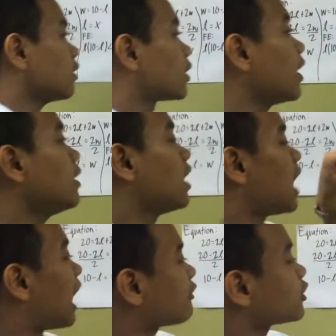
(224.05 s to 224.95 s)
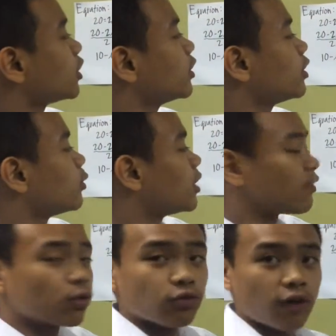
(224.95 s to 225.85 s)
Okay? After, we
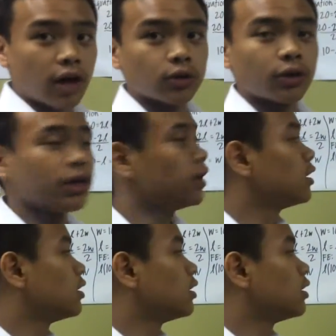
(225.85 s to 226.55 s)
have to factor.